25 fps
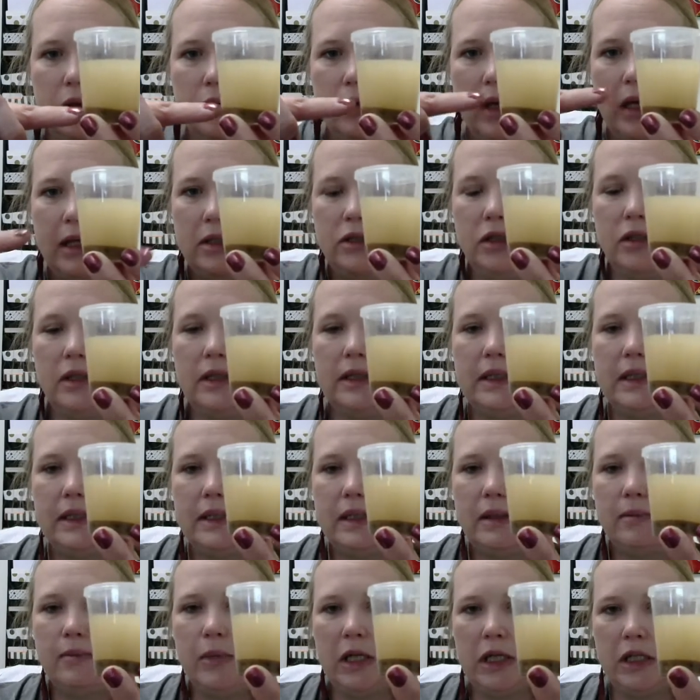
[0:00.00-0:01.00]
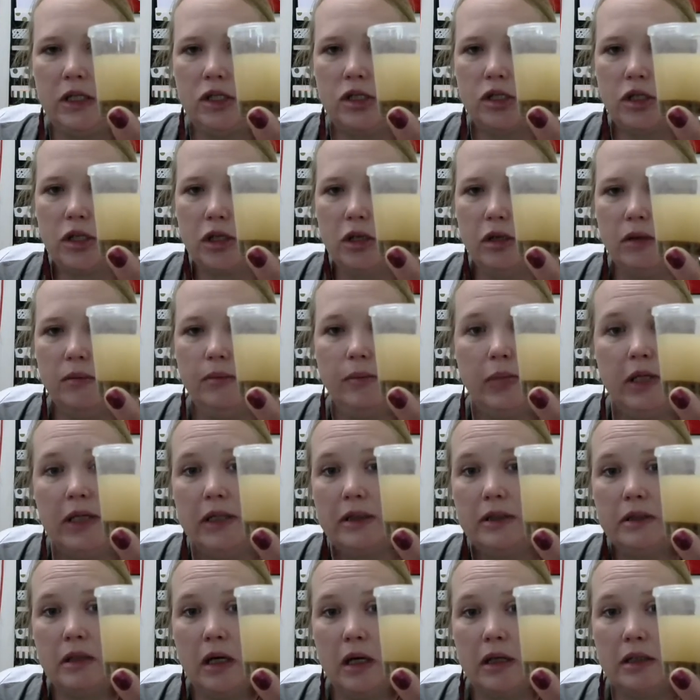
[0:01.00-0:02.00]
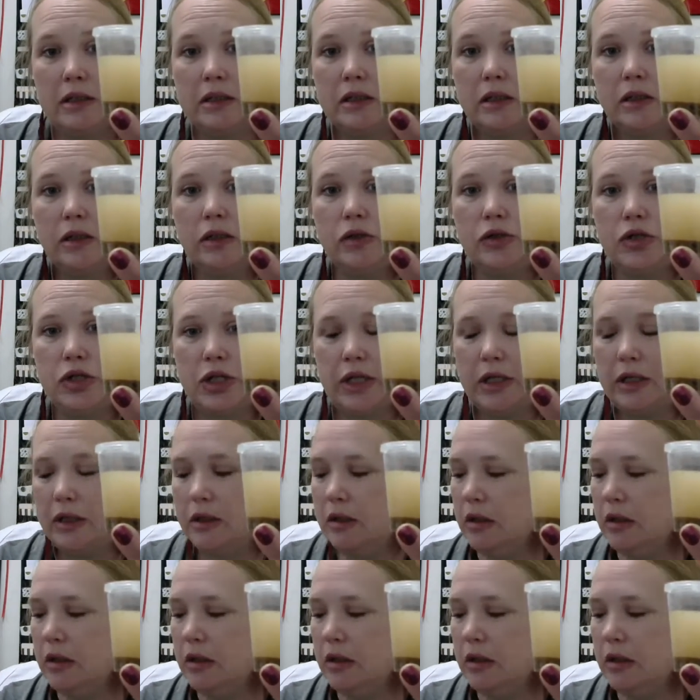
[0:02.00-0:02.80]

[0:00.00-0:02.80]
Okay, so this is a mixture, but it's not a solution.